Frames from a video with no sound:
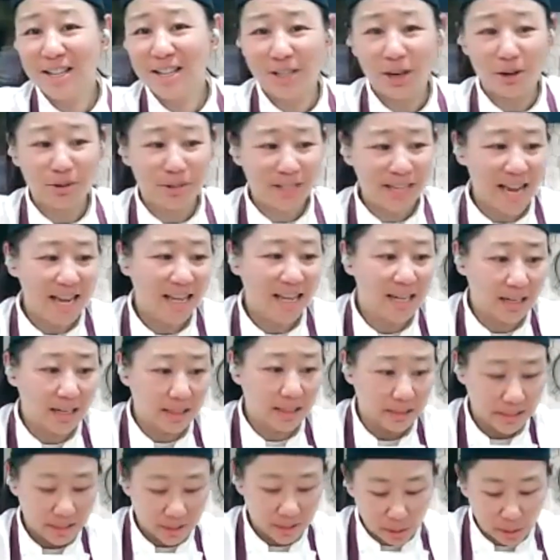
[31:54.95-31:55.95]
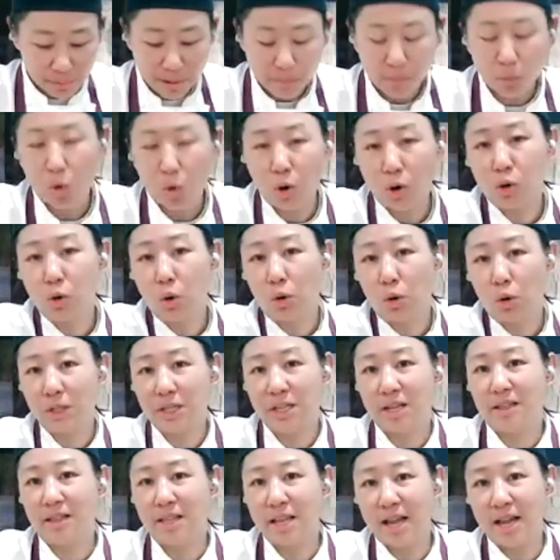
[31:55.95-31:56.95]
So take it a little bit more
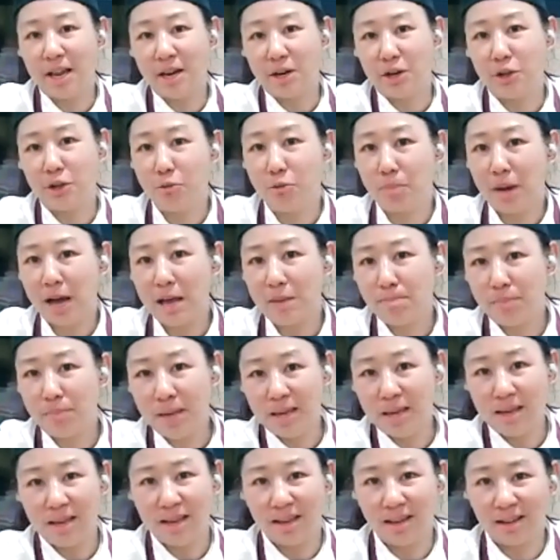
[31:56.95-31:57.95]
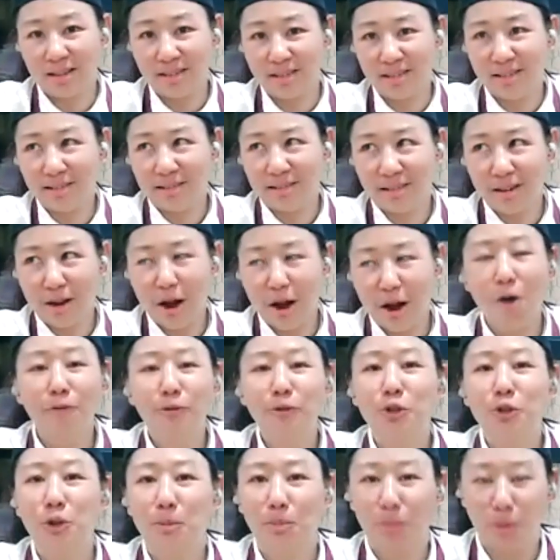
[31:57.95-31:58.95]
golden than you might be
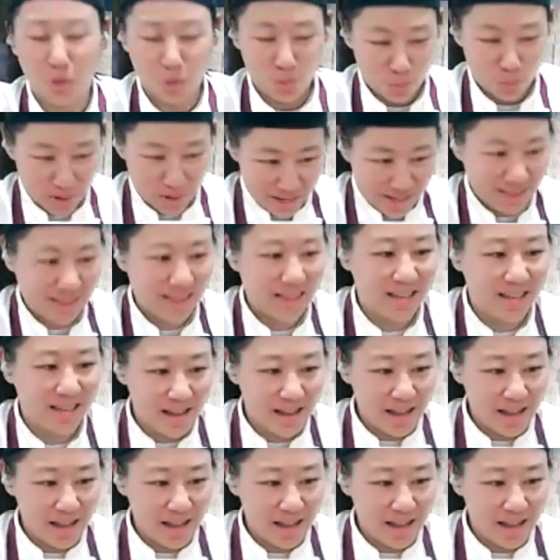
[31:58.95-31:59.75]
comfortable with.